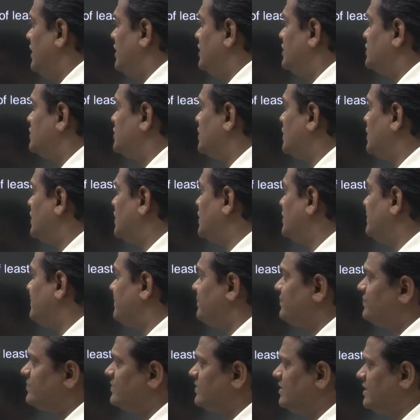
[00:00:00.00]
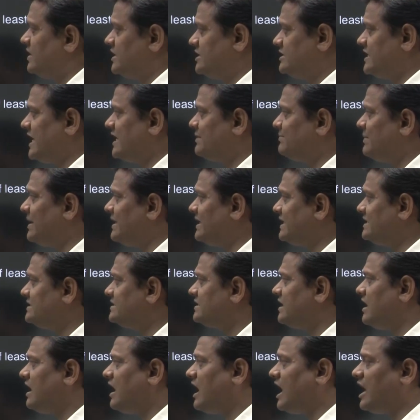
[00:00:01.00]
So, statement is
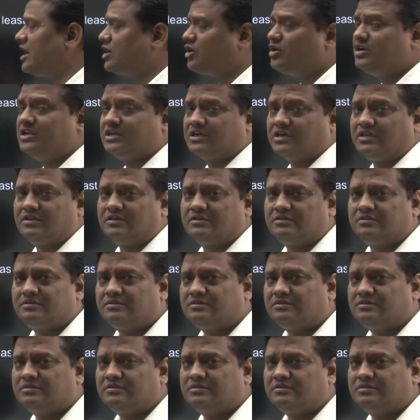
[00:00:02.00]
ironical